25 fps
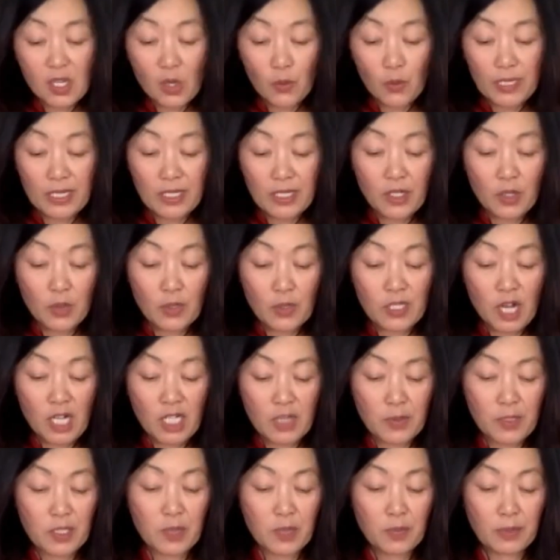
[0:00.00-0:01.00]
So we
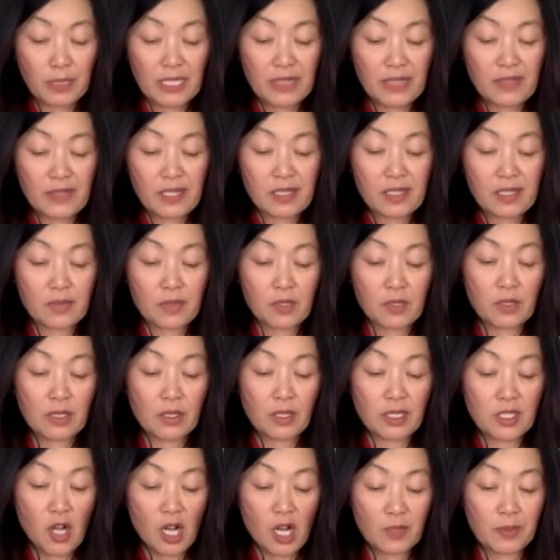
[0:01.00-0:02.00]
talked about the belief systems.
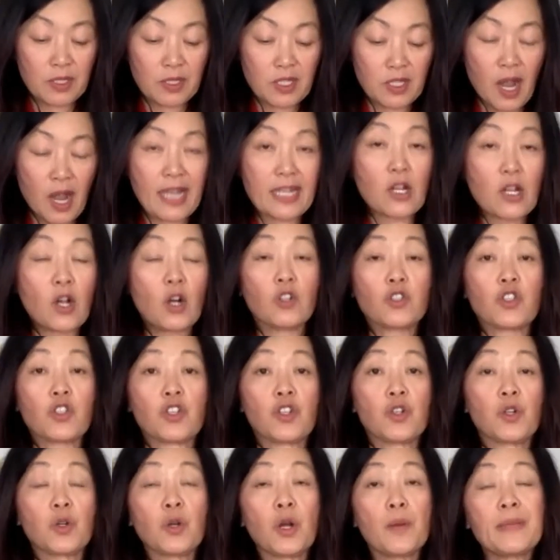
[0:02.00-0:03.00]
I talked about diet
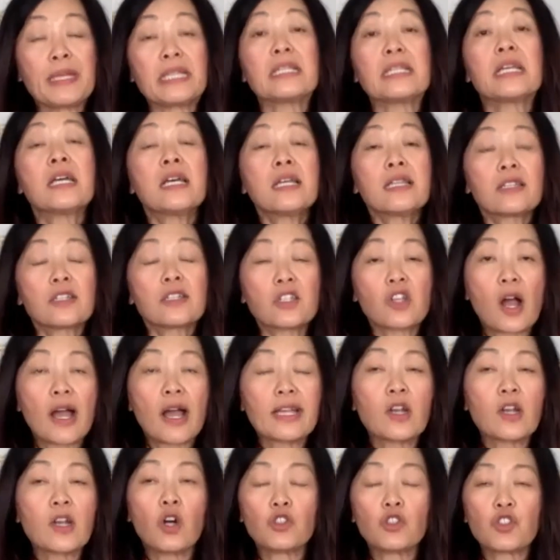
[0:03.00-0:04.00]
culture. I mean, the
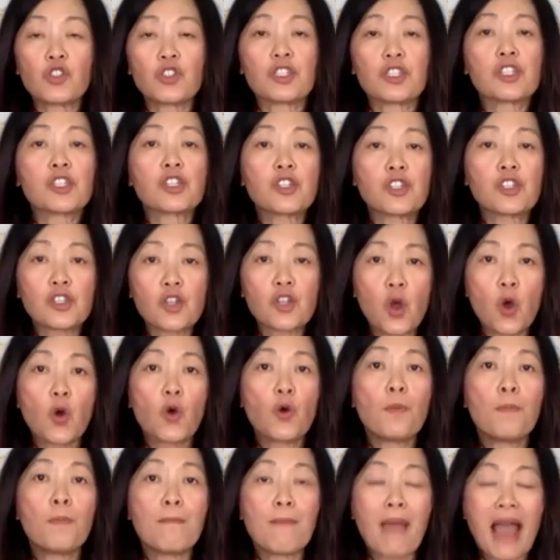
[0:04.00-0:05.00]
diet culture is
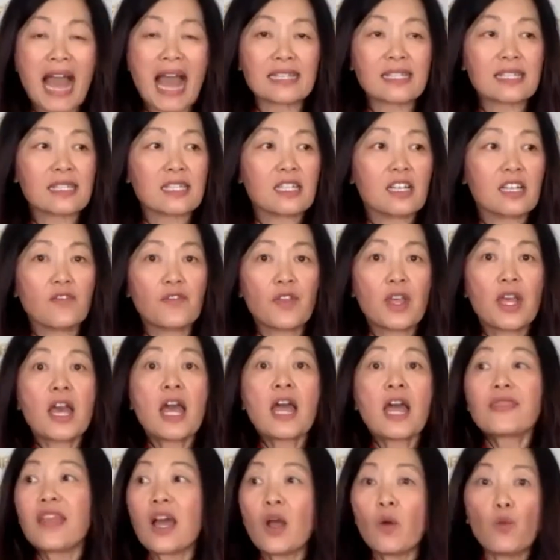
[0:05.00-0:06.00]
so massive
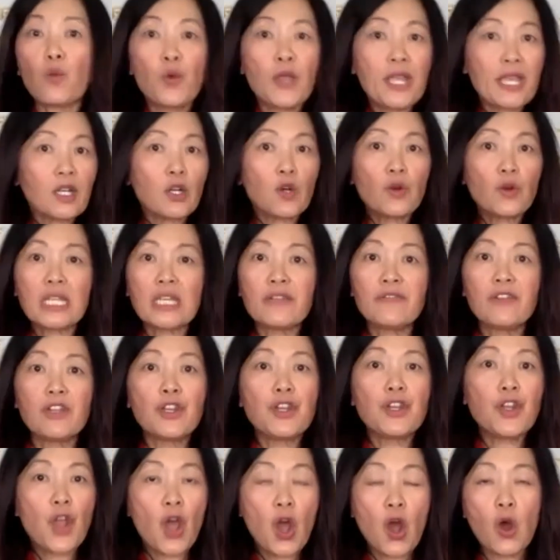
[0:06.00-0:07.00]
that we don't
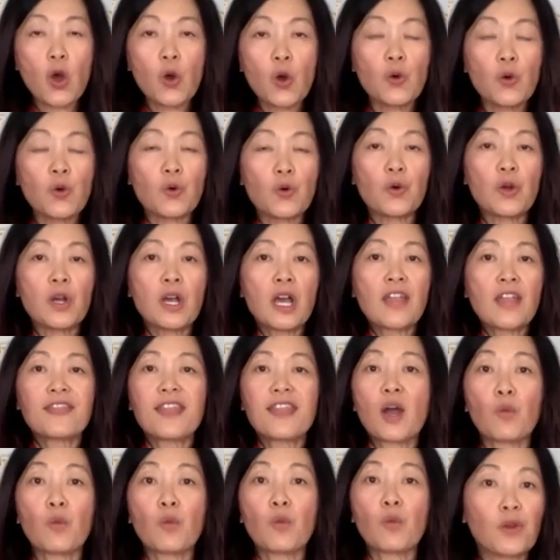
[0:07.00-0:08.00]
even know
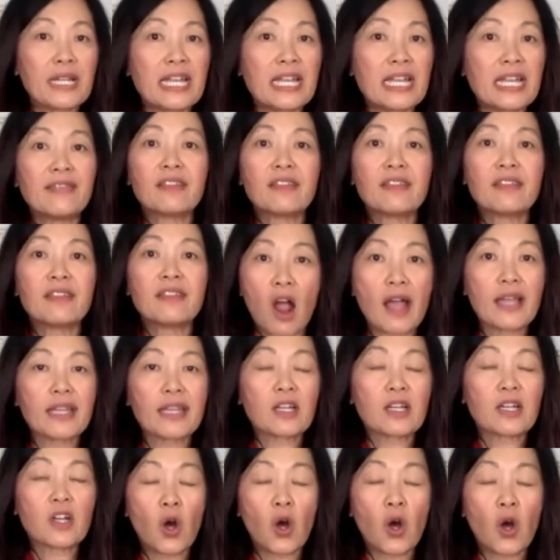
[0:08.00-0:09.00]
that we're in the
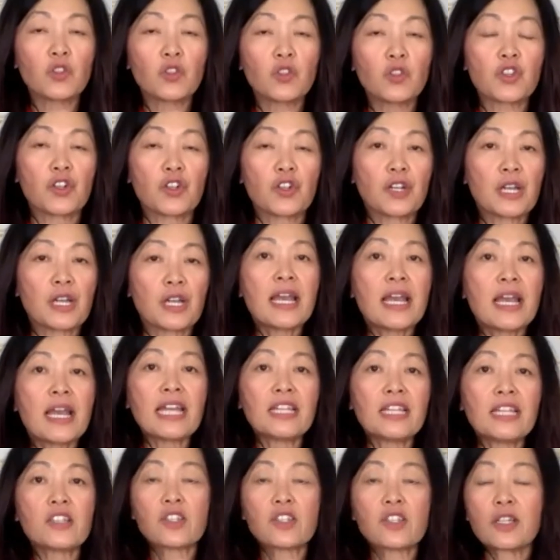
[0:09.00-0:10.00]
diet culture.
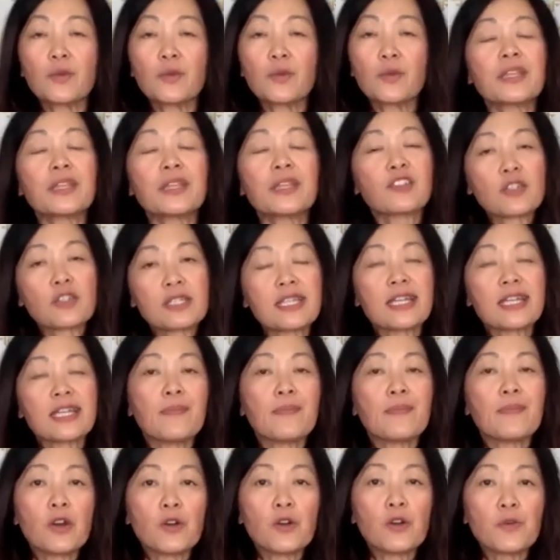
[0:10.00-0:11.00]
And we just
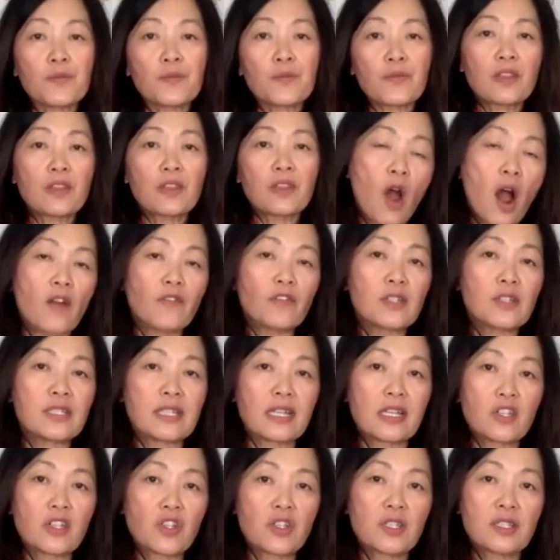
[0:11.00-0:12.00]
think about the
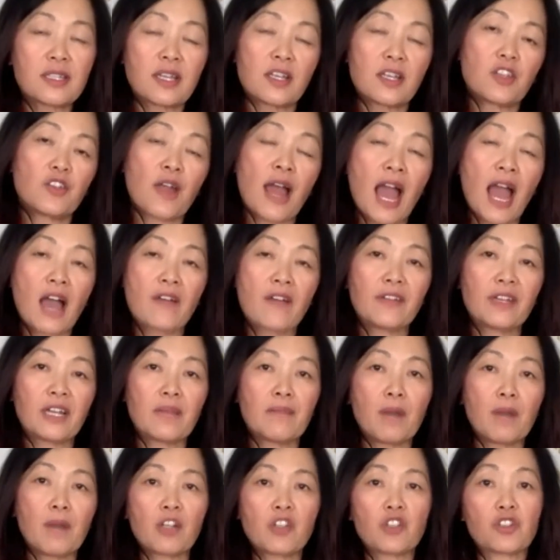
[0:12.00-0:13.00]
conversations that you're
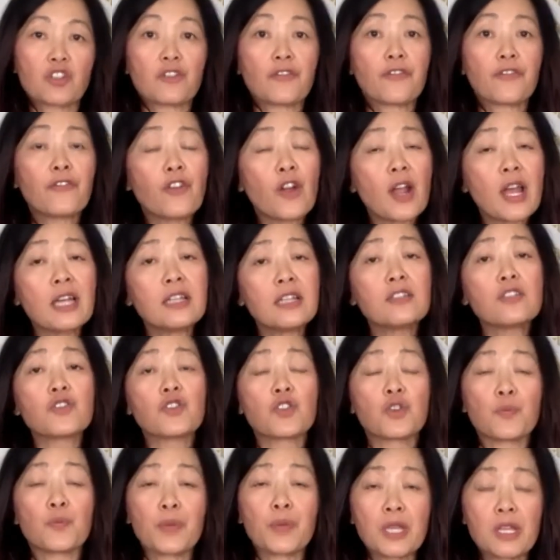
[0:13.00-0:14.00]
having amongst your
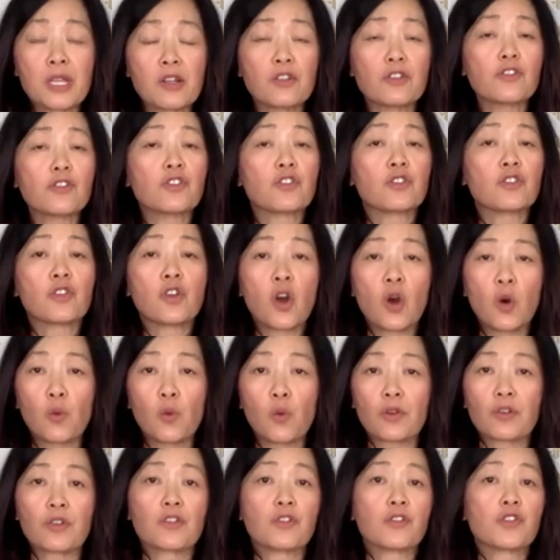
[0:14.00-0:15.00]
friends, your peers, your
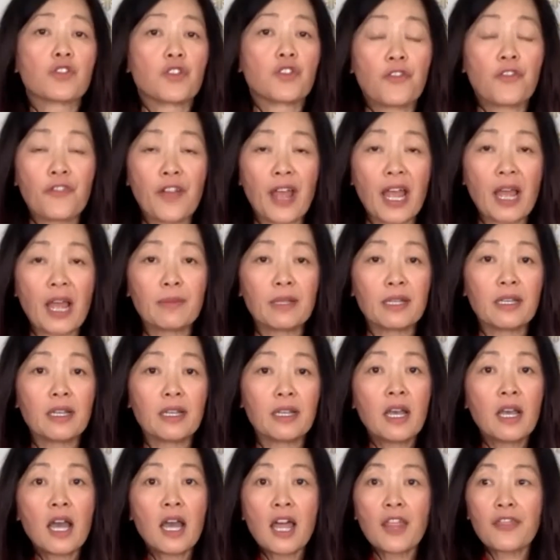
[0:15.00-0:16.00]
coworkers, your family.
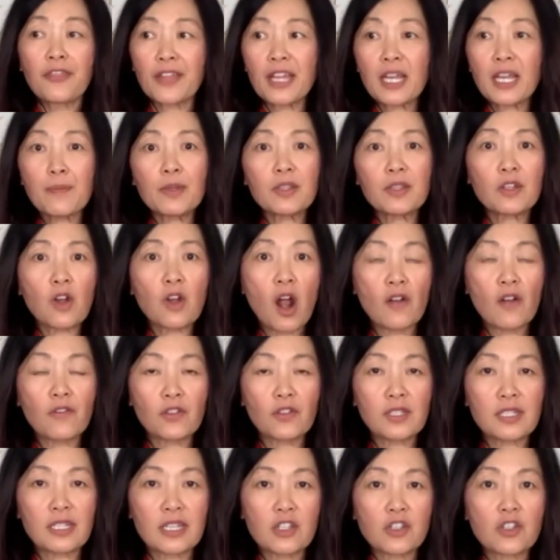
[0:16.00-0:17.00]
Think about the
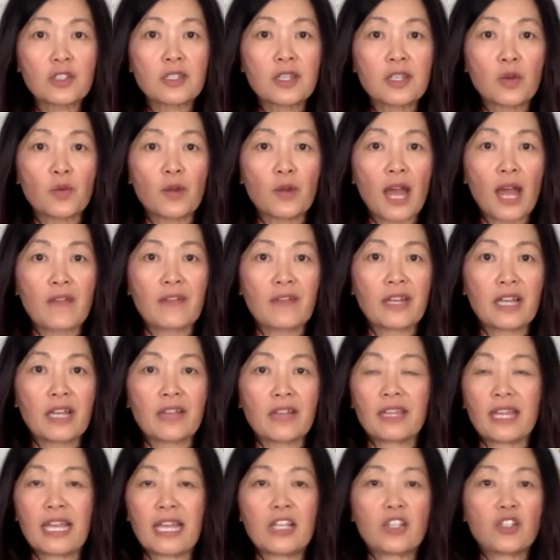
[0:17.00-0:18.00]
conversations that we're having at
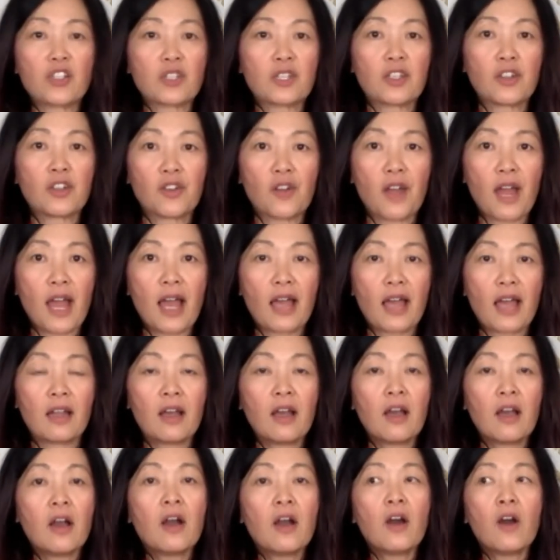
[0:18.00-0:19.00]
the age that you're at.
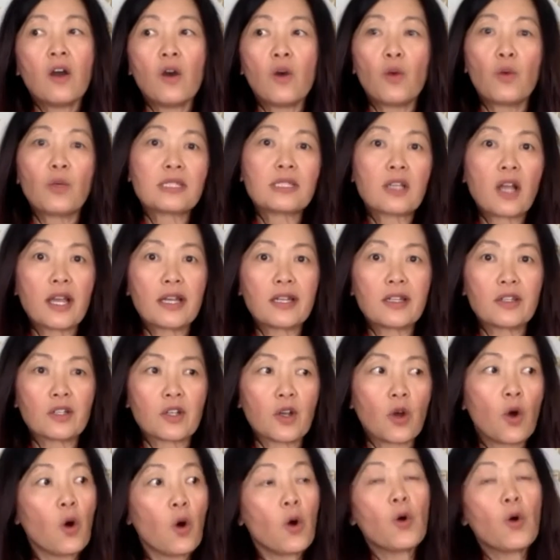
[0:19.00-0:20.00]
Oh, what diet are you?
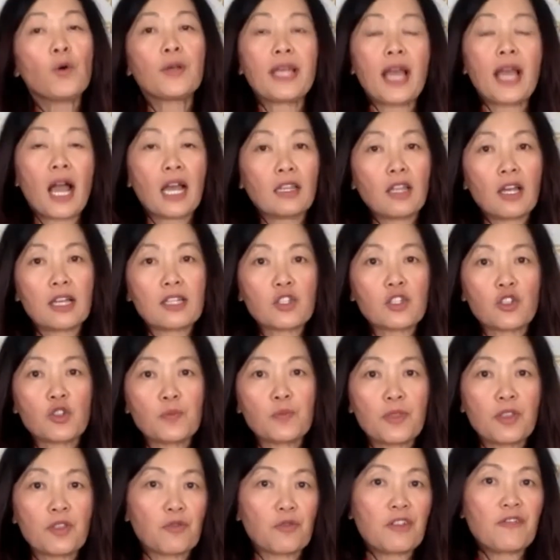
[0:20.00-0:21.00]
Oh, yeah, I lost
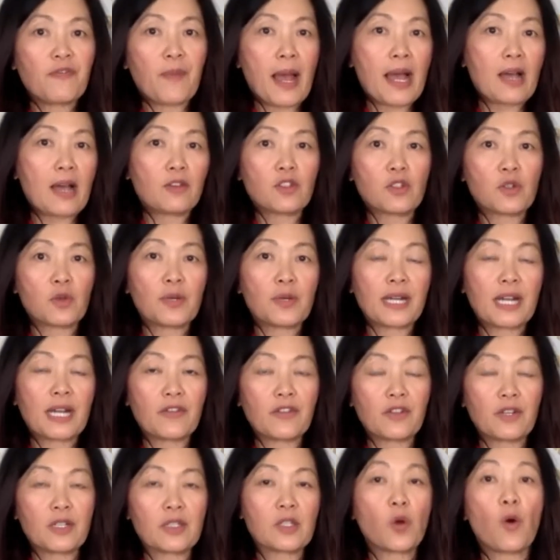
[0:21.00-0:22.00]
3 pounds or
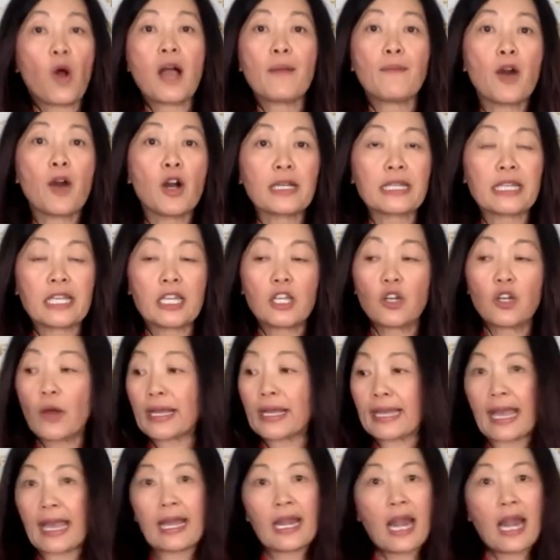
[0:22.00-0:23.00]
whatever it is. Oh, I'm on keto. I
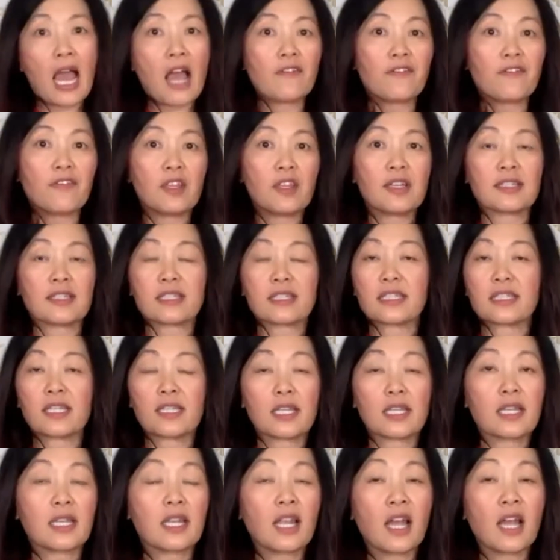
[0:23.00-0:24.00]
can't have this. Da,
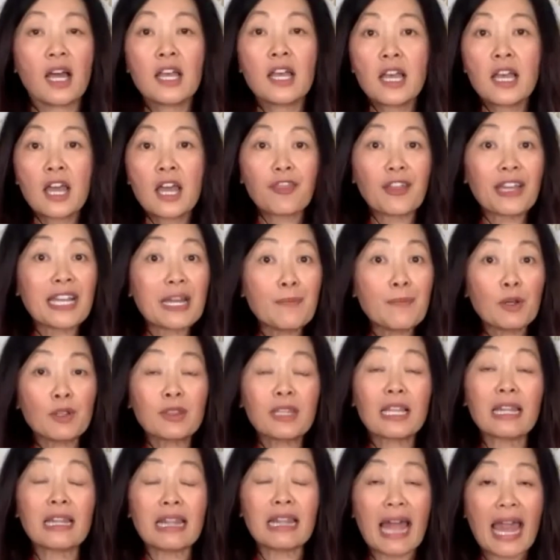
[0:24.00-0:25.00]
da, da. Think about
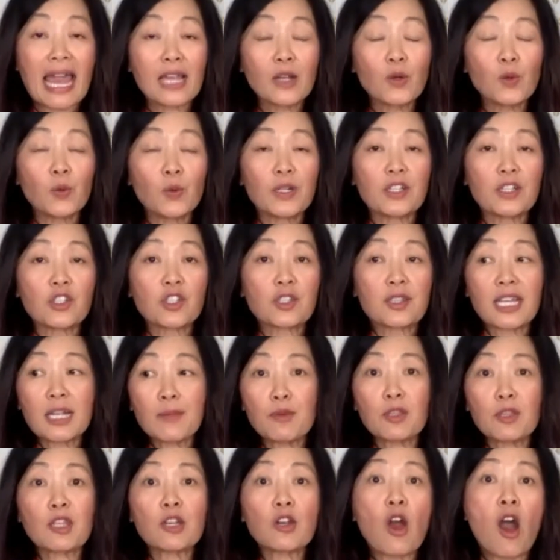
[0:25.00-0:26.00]
the language. Think
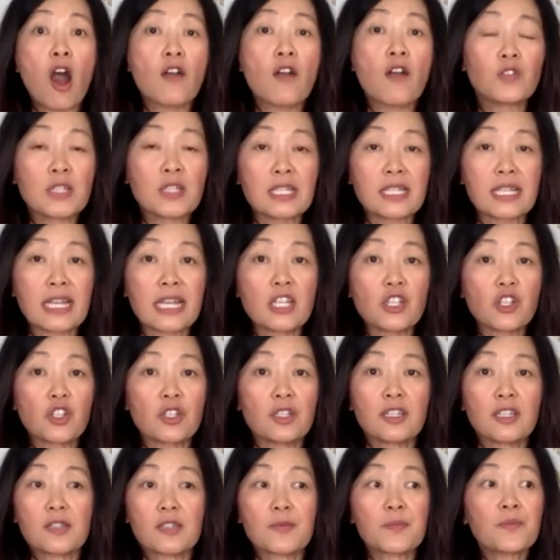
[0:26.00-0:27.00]
about the
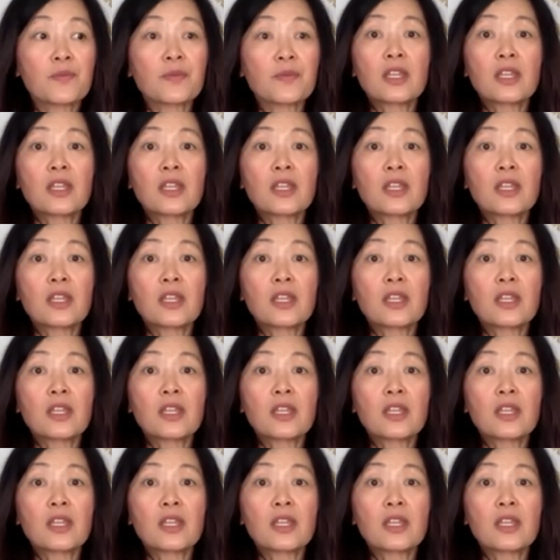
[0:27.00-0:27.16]
conversations.